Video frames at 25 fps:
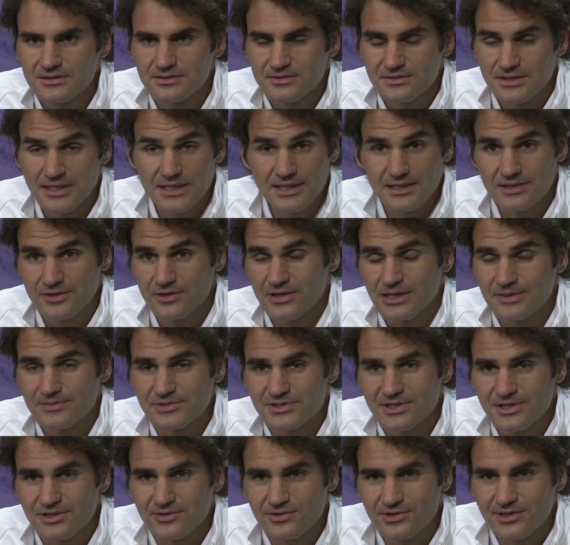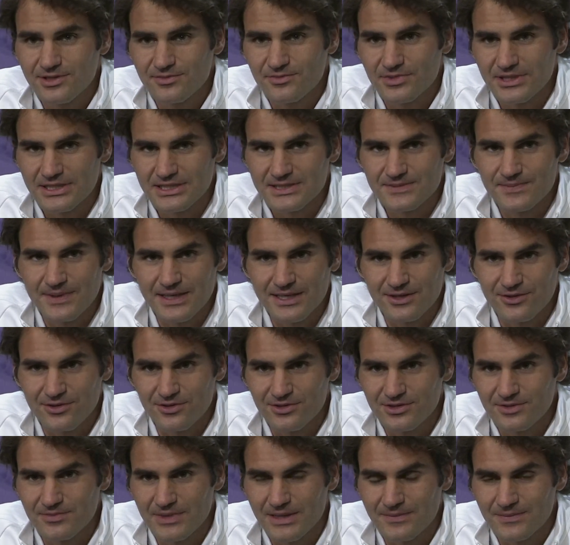Yeah, no, absolutely brings back
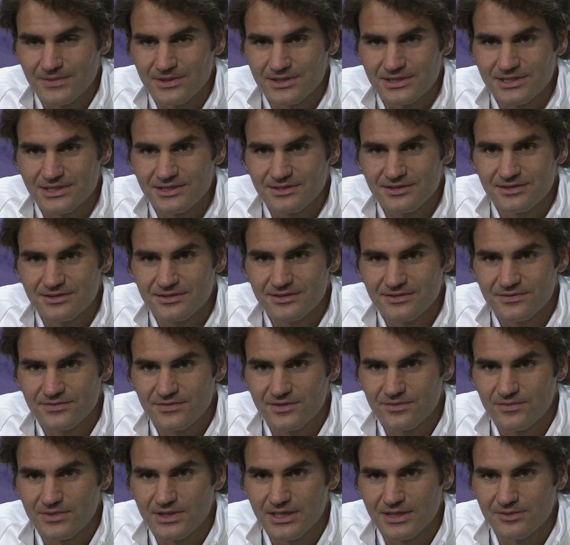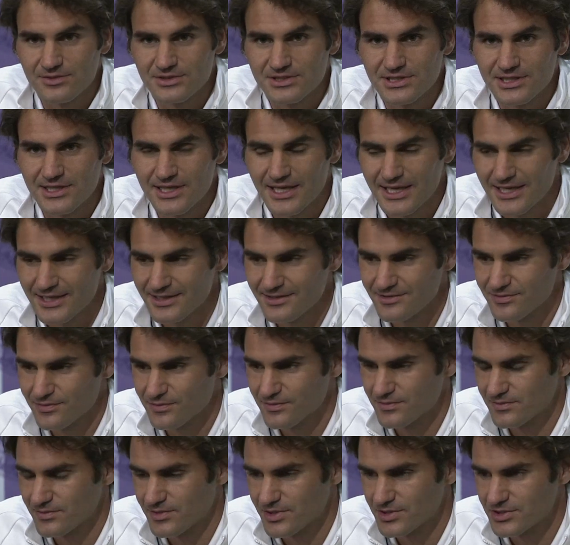all the memories from when I was a kid,
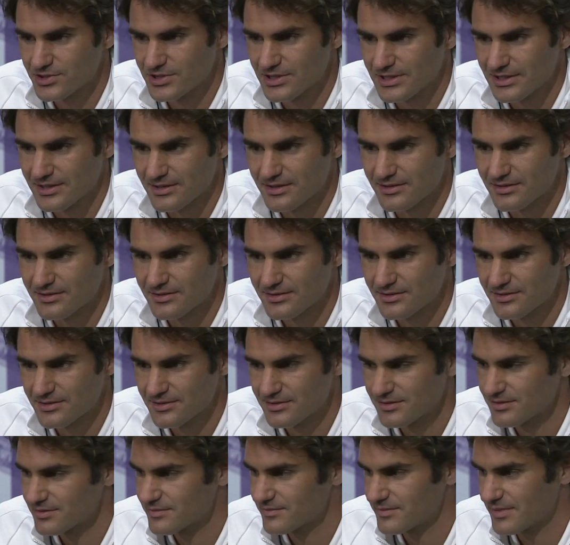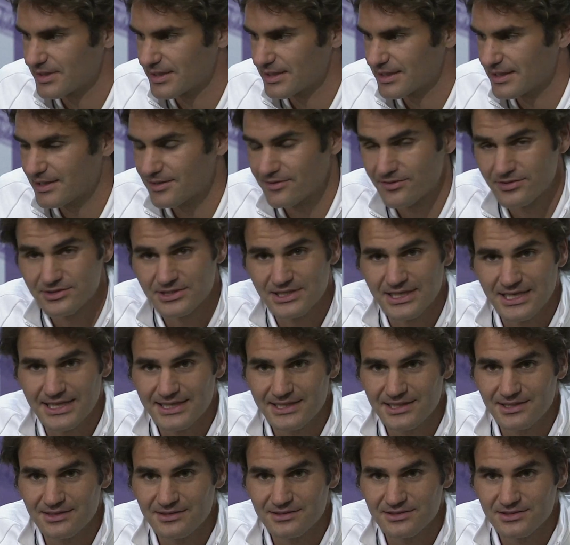watching my heroes and
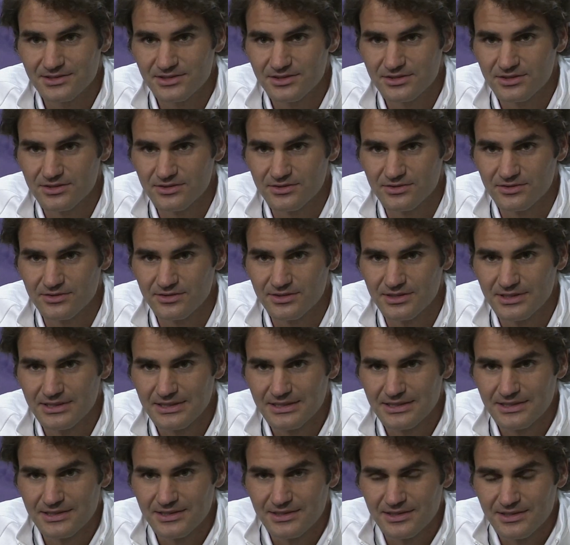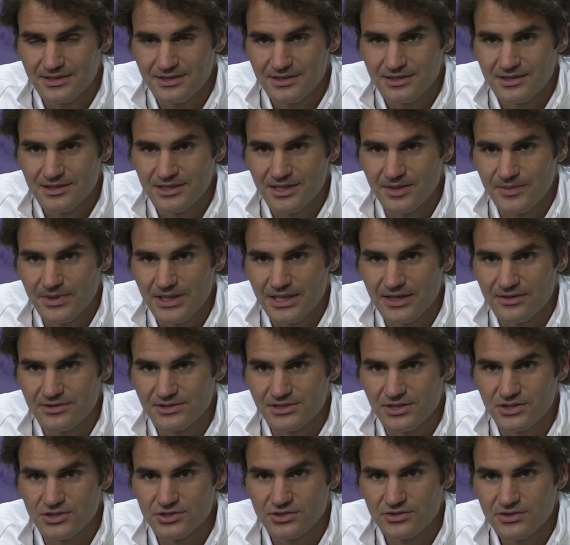idols, to coming here
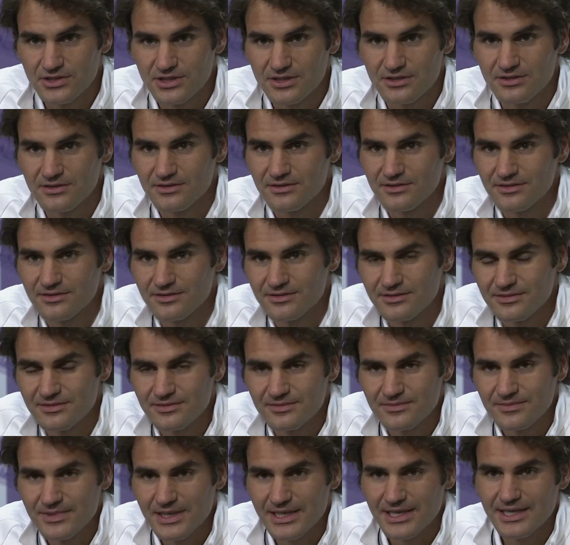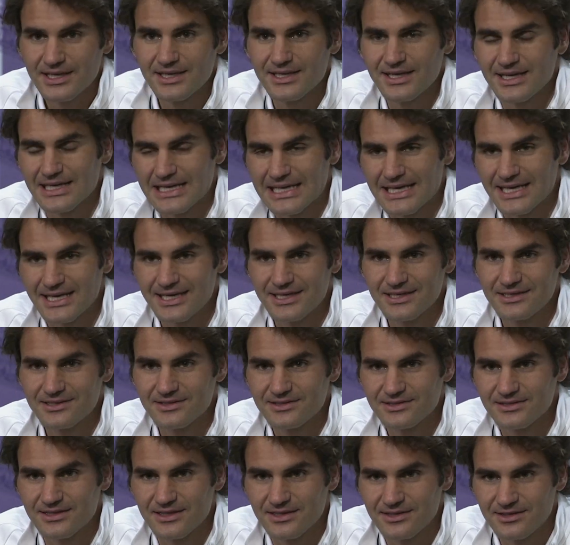as a junior back in 98,
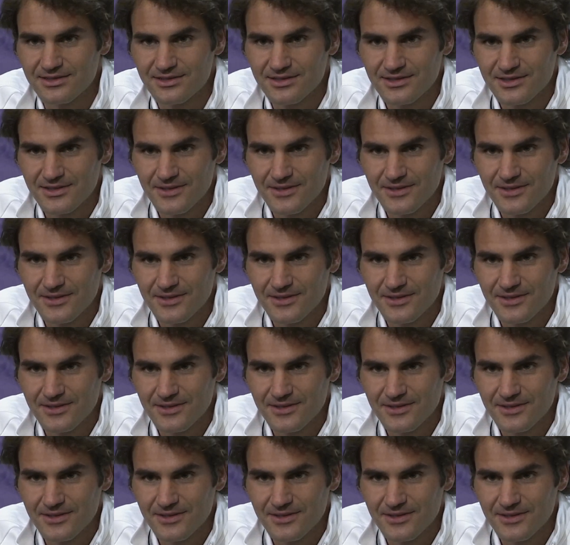then